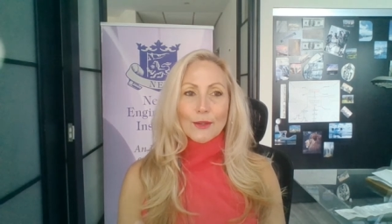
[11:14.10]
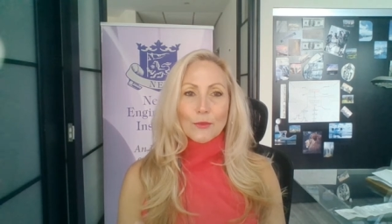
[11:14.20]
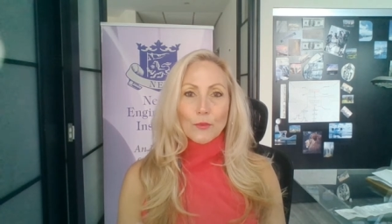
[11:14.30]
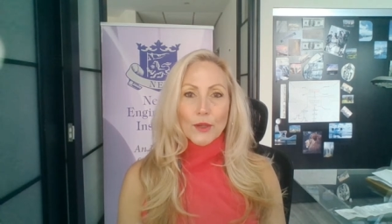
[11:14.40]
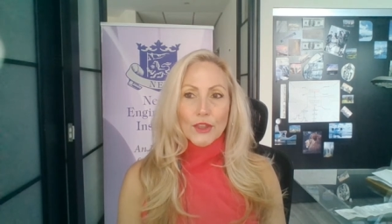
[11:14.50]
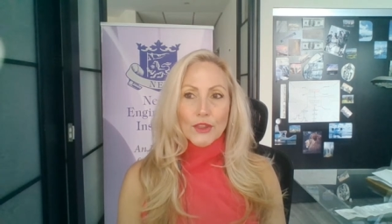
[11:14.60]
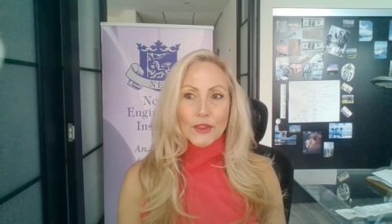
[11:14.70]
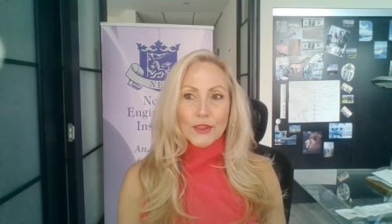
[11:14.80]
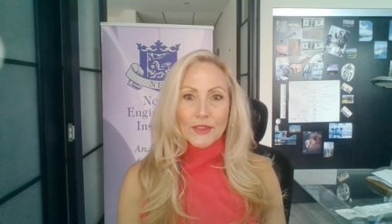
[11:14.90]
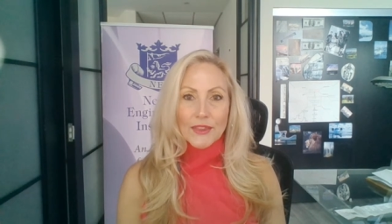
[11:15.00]

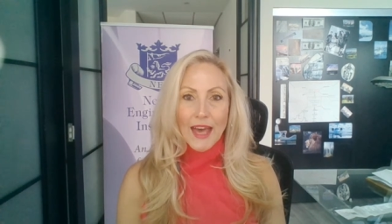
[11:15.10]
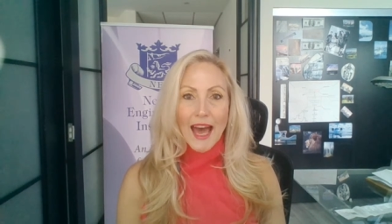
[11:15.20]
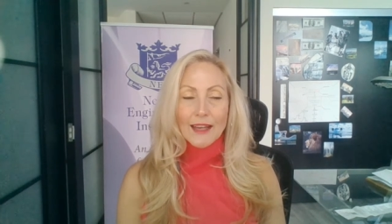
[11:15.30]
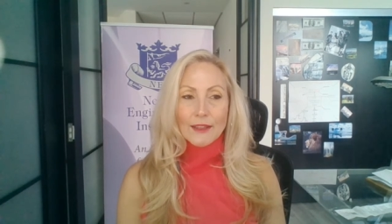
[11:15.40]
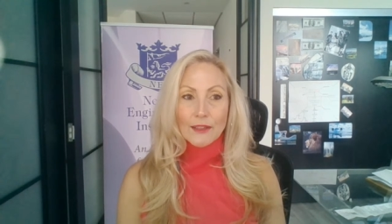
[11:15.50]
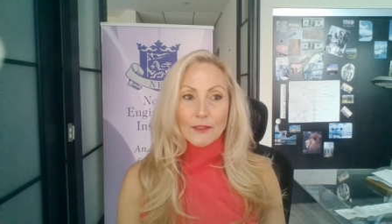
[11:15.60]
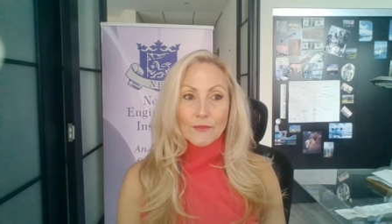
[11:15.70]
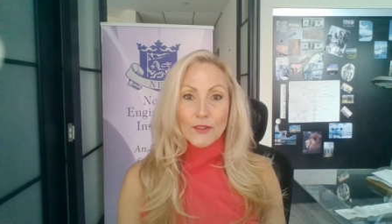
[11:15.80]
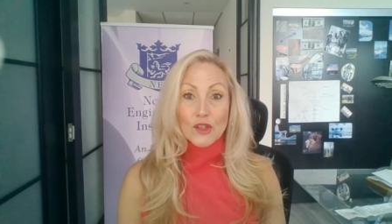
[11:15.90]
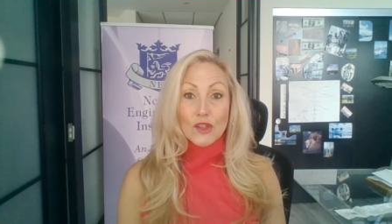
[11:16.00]
with that
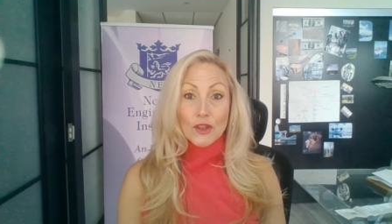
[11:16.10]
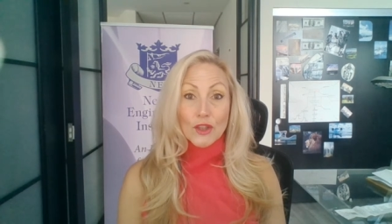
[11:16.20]
vision